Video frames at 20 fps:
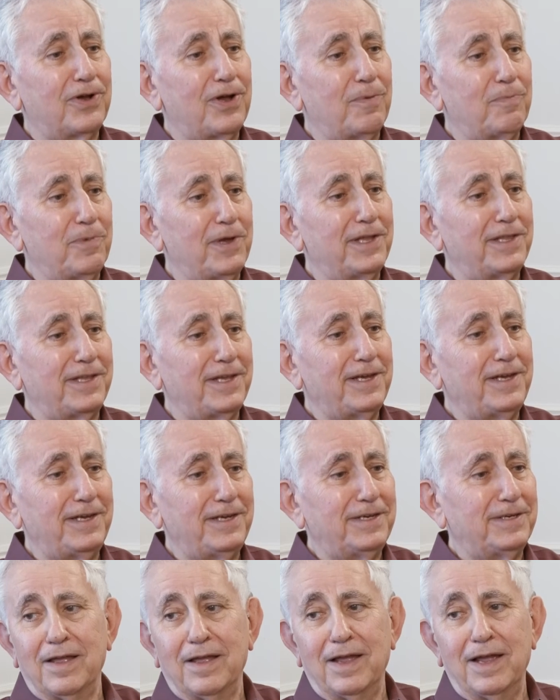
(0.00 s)
Committee,
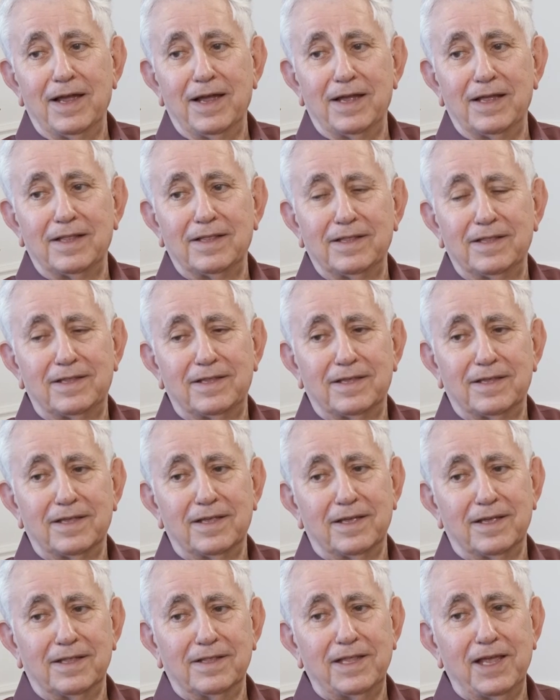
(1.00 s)
and
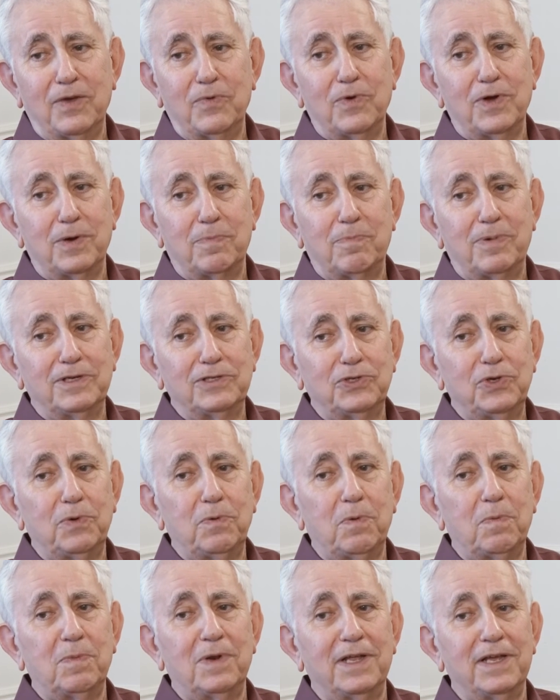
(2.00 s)
they were
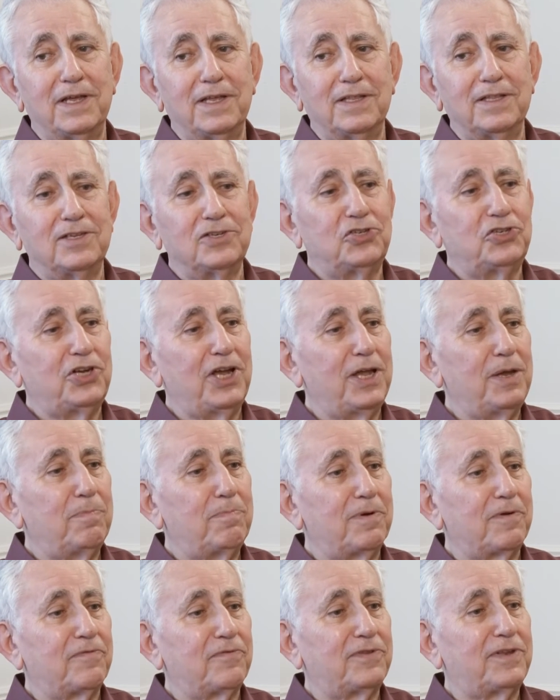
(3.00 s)
presumably in the
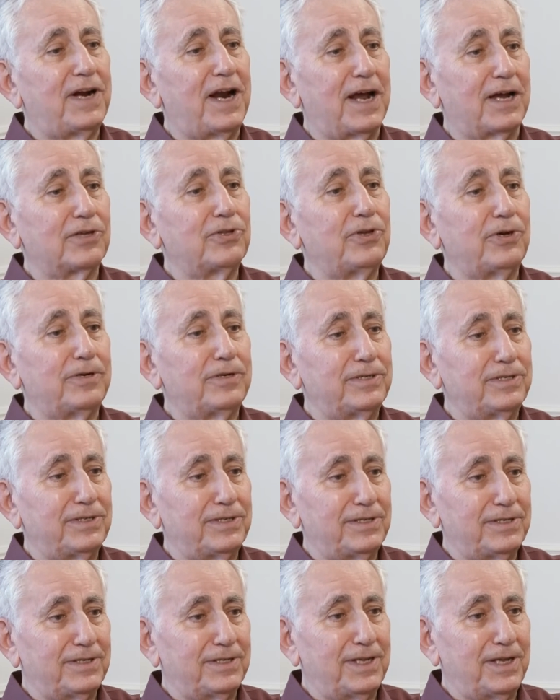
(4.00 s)
shape of
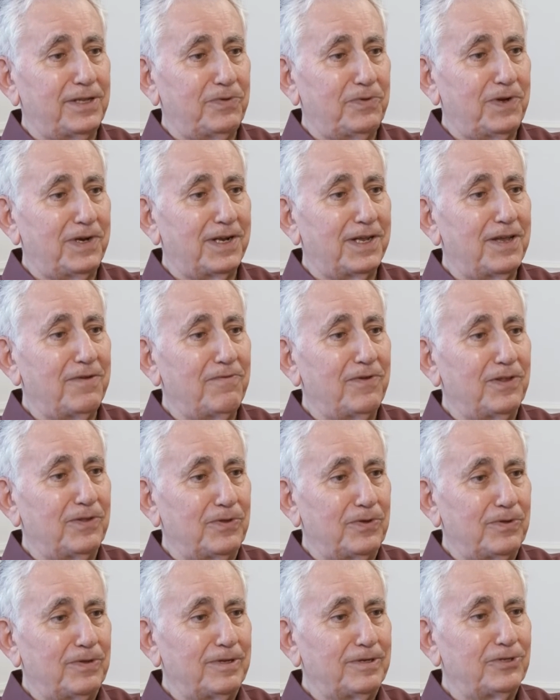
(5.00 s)
tractors that were given
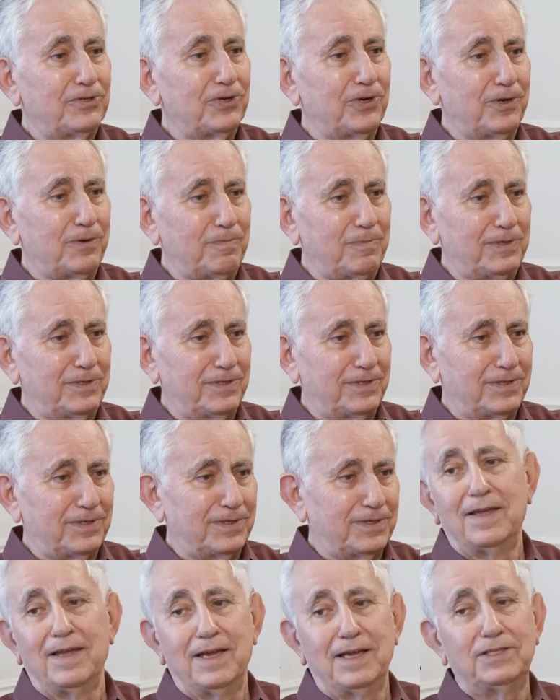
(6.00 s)
to the
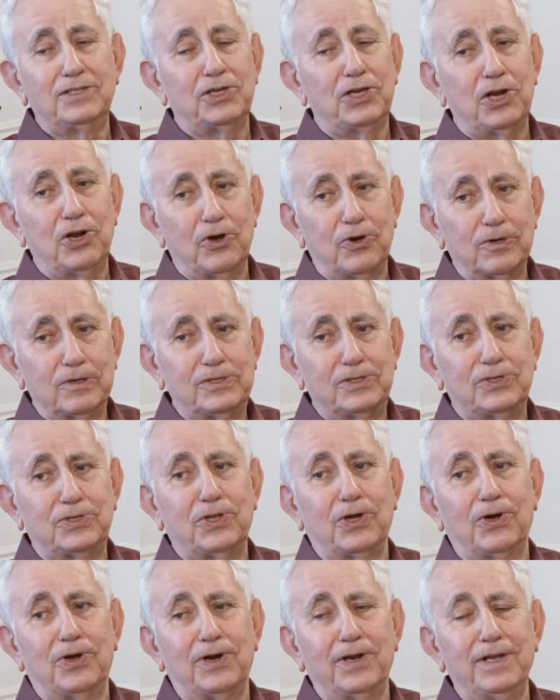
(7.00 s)
Germans. It's a long
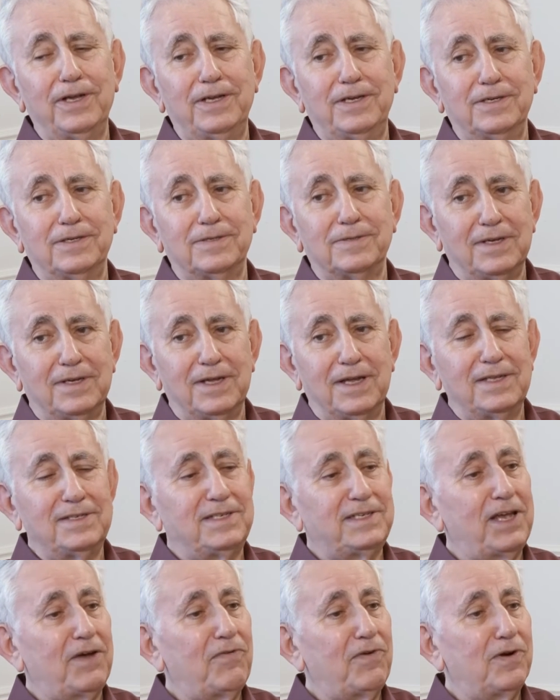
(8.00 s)
story, and
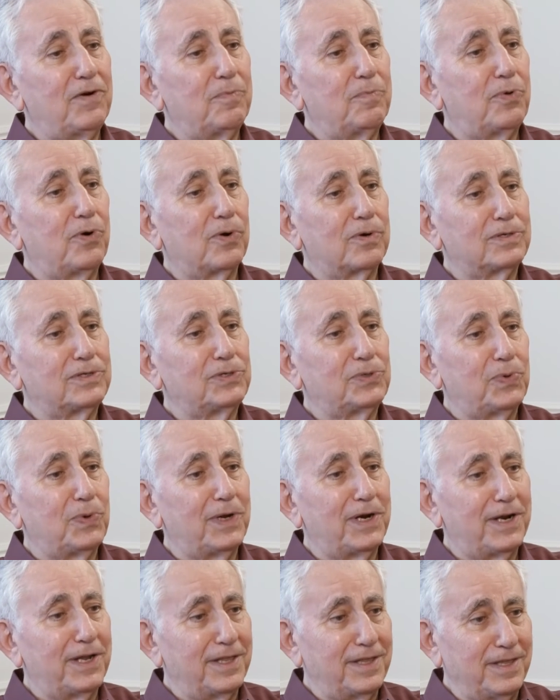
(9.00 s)
several books
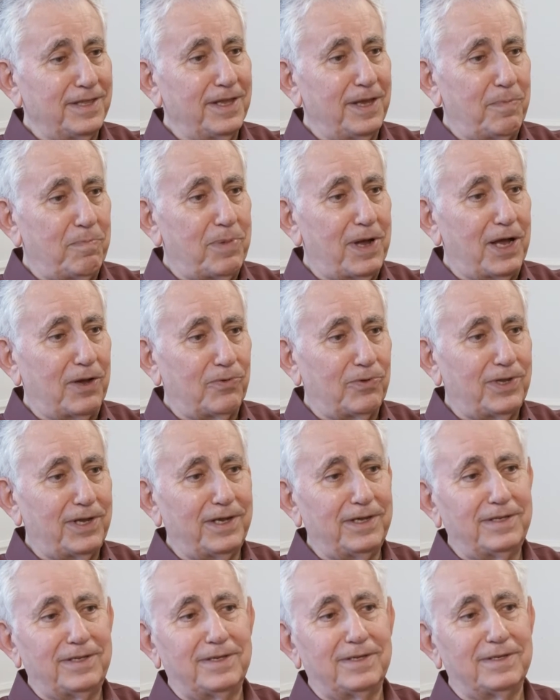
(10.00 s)
were written about
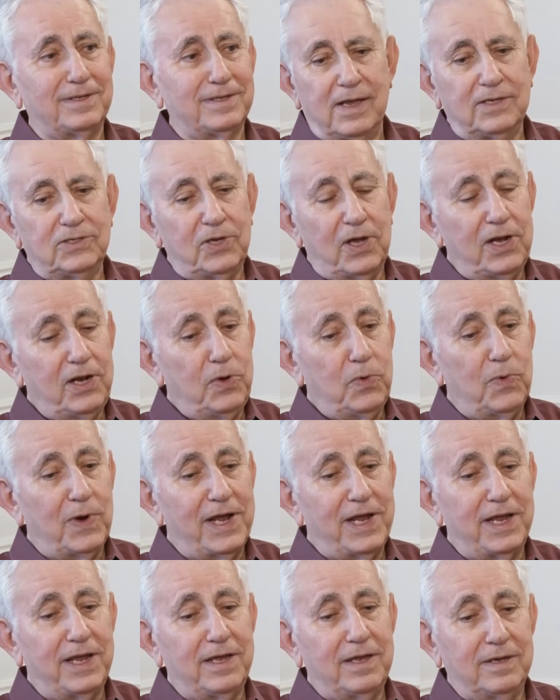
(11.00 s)
it. So
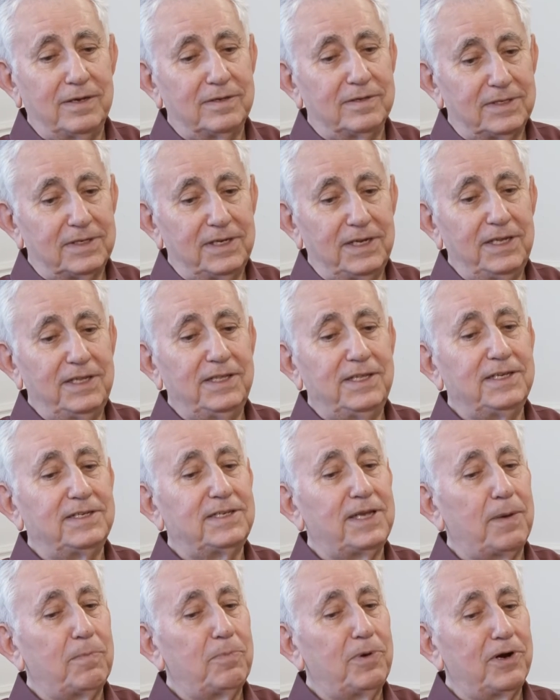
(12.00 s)
anyway, in
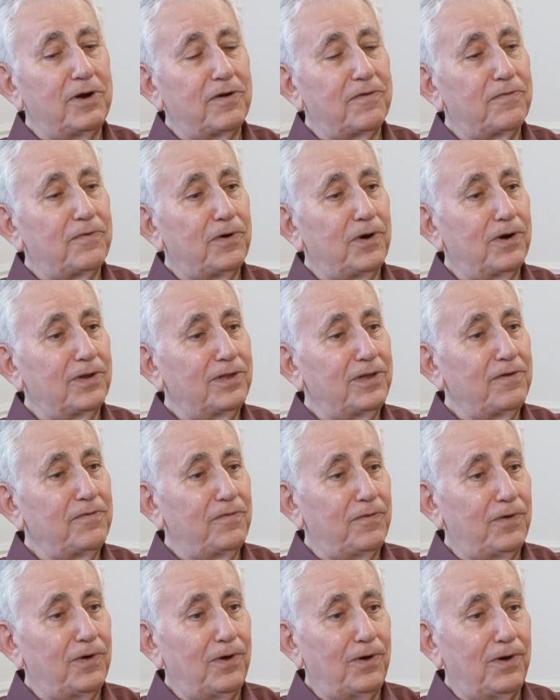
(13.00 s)
December of
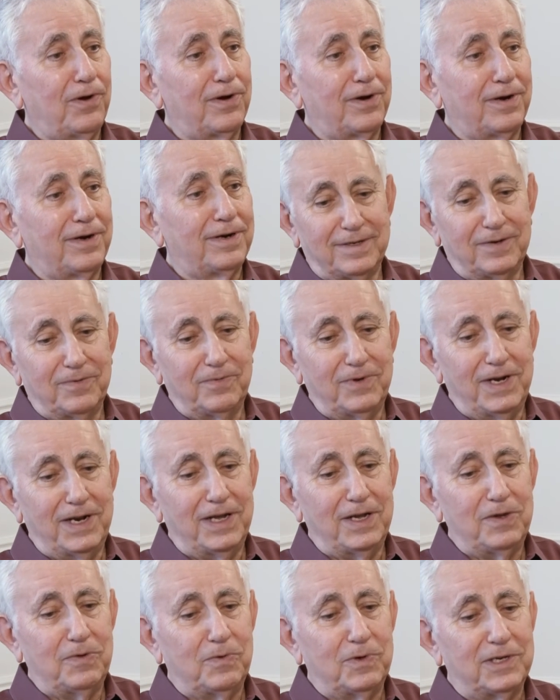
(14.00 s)
forty-four, when
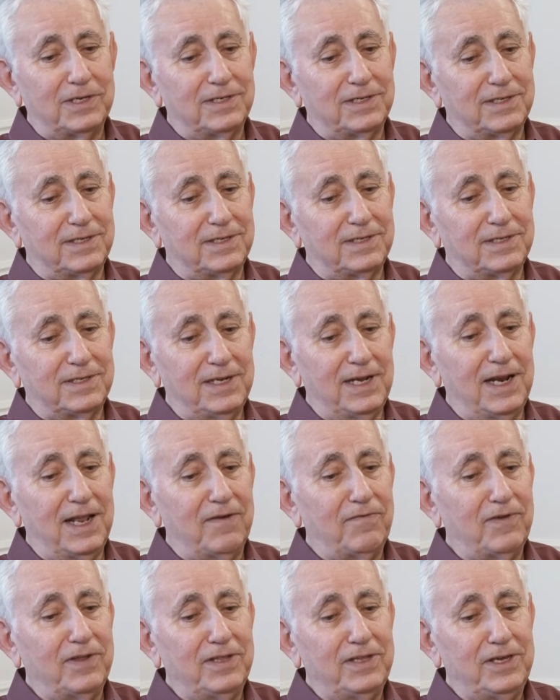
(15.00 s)
I was
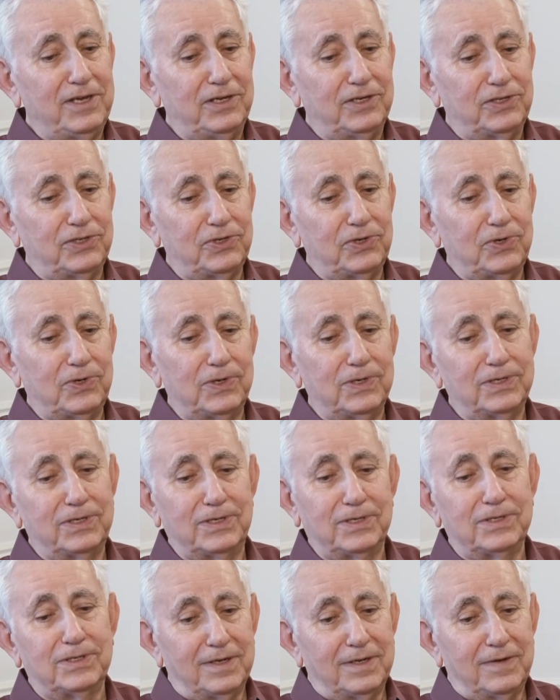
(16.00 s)
eleven years
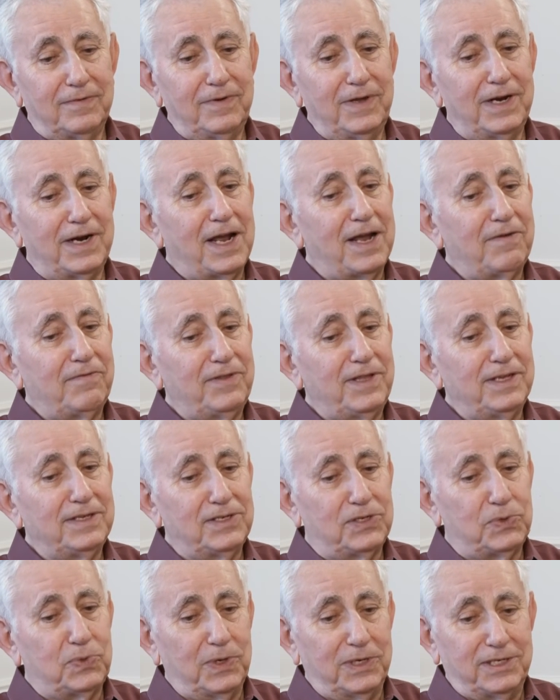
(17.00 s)
old, we arrived in
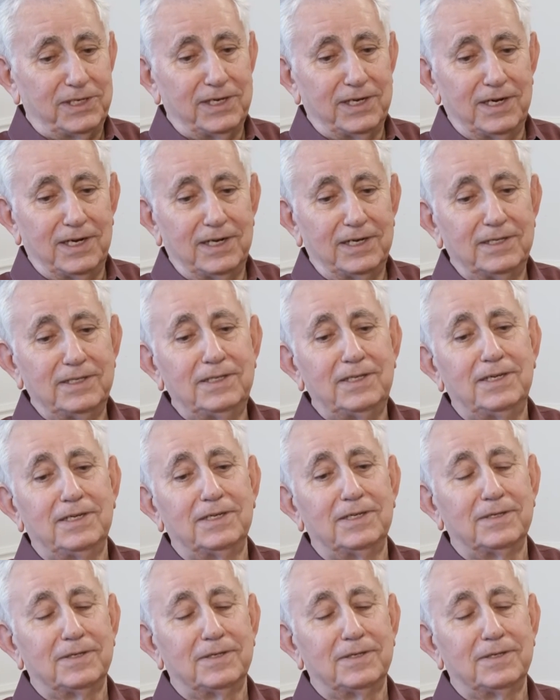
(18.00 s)
Switzerland.